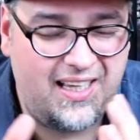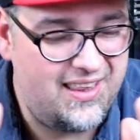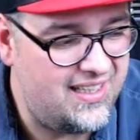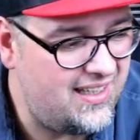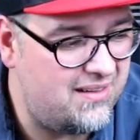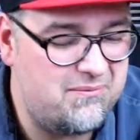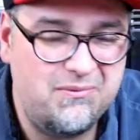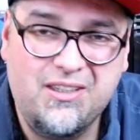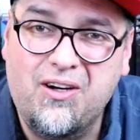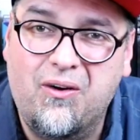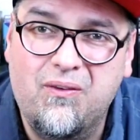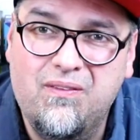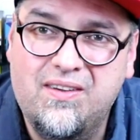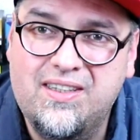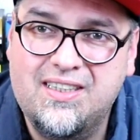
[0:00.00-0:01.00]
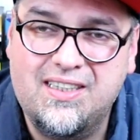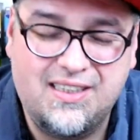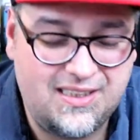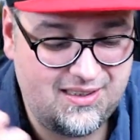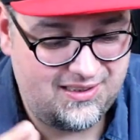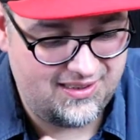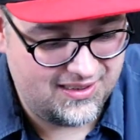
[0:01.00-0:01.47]
I think it, you know,
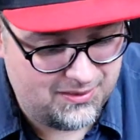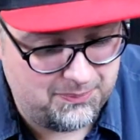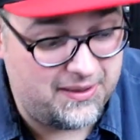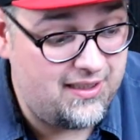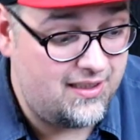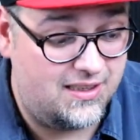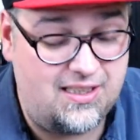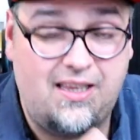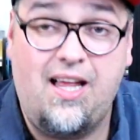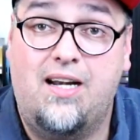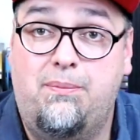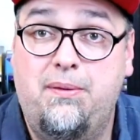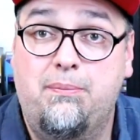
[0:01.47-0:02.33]
it's it's because a lot